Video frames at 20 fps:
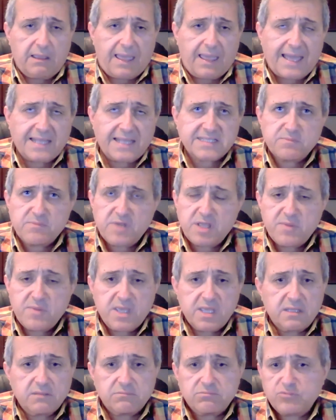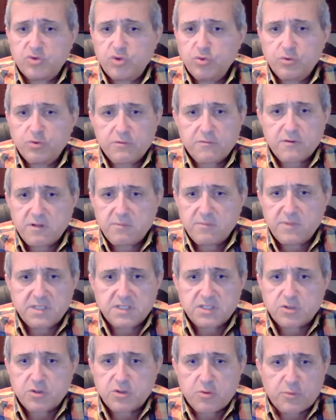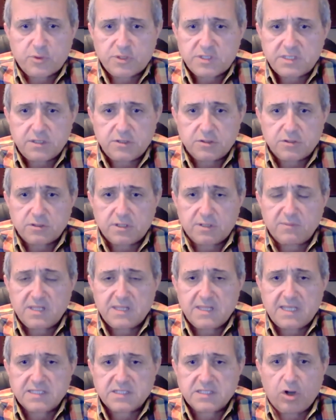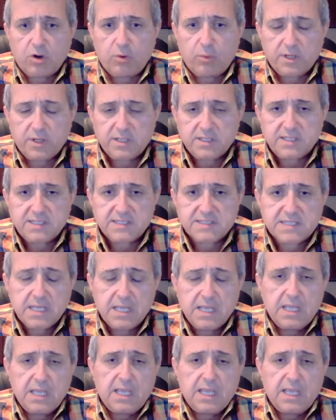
Adds maybe 2 to 3 minutes to the procedure. I mean, that's all what it is.